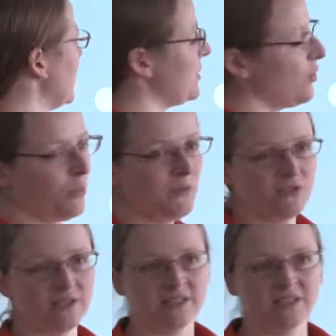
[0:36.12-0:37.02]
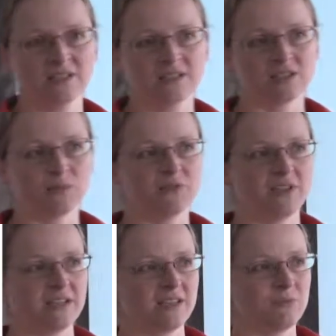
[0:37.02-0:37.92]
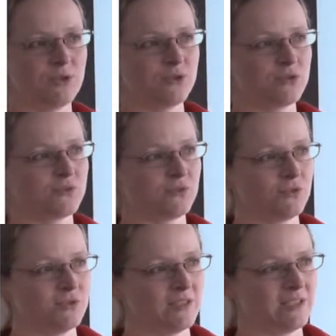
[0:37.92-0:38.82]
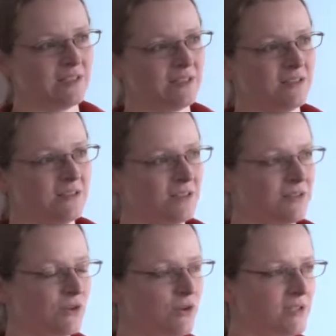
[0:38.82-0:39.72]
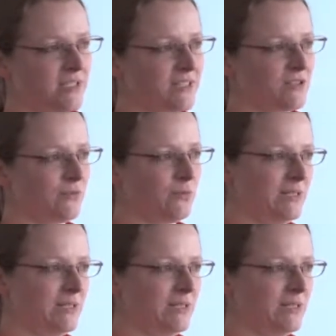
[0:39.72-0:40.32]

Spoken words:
And hopefully, some of that can be useful in the context of,